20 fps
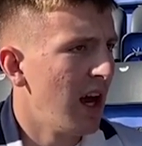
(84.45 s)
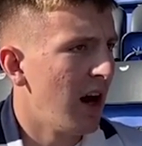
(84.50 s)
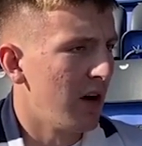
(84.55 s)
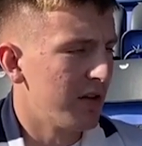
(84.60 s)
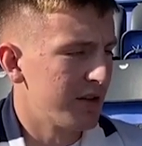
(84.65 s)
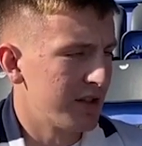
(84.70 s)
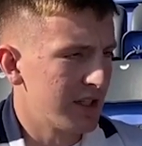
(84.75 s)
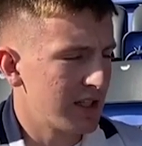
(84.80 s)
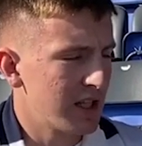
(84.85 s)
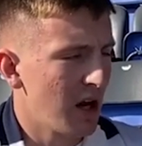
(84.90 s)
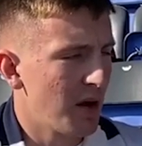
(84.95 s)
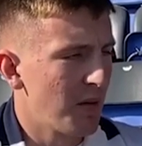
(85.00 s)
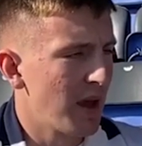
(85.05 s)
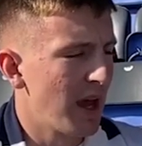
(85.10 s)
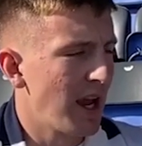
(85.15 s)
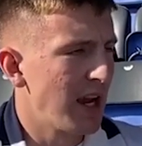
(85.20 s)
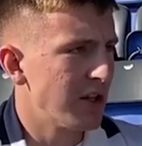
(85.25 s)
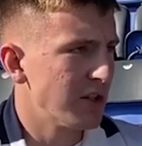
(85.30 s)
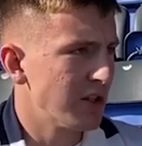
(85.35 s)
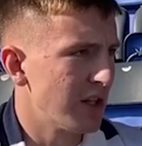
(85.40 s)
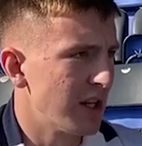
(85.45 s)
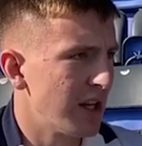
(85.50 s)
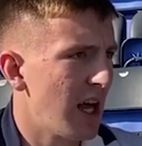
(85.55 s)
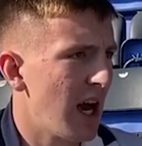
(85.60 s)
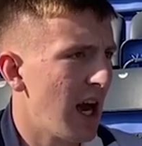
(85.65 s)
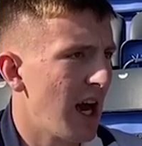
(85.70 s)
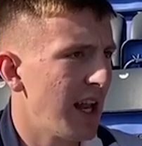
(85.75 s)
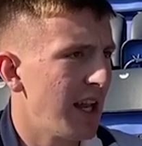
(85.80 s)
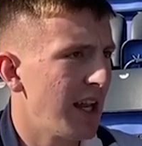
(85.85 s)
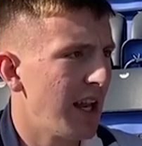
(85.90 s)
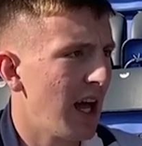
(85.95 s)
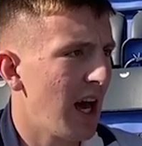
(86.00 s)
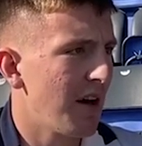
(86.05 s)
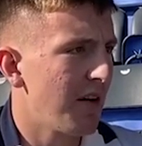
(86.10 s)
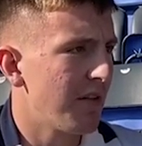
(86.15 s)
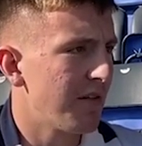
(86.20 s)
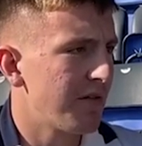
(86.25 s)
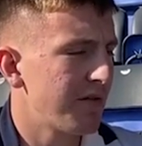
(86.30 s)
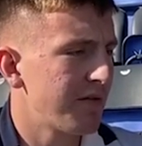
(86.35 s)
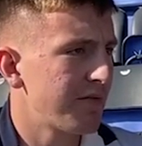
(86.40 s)
obviously tell my agent and that, and then
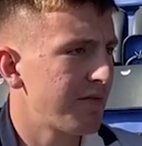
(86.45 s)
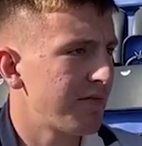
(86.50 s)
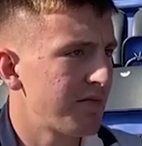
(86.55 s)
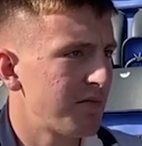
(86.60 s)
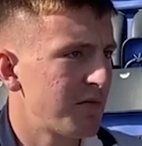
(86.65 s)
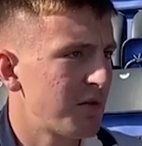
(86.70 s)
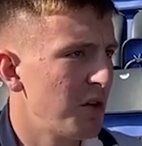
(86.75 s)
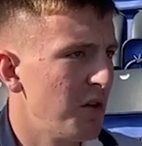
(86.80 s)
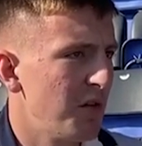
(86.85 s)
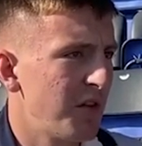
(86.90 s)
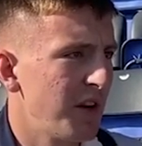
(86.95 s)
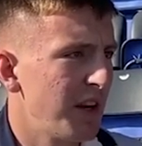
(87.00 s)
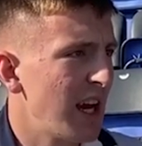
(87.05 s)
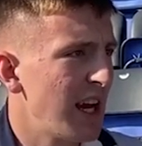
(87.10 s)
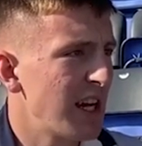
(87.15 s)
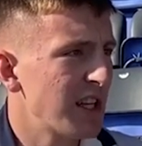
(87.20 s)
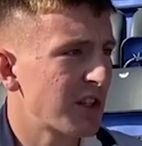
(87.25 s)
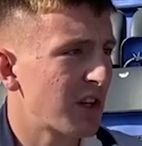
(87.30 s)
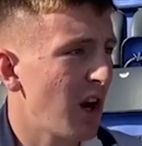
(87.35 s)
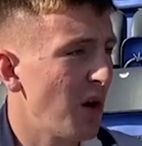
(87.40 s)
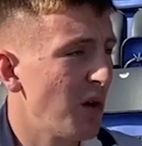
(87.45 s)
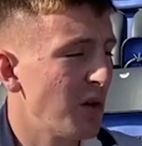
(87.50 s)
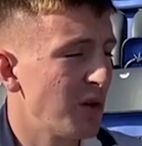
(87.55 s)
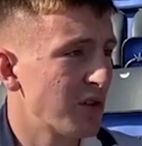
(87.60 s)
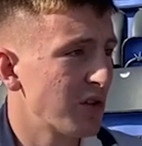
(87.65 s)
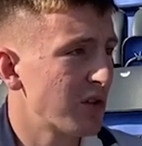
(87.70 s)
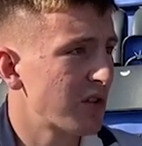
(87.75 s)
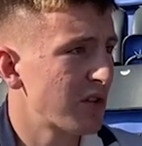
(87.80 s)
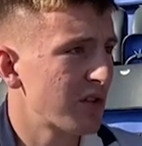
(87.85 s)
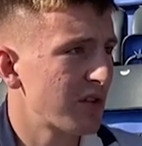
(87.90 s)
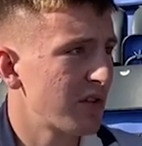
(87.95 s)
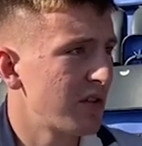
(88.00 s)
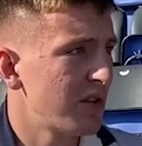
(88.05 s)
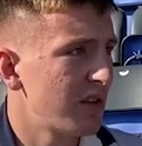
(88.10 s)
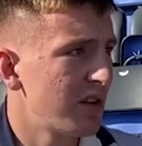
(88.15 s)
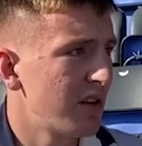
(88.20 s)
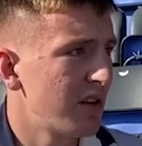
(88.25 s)
that 2 or 3 days ago it was just,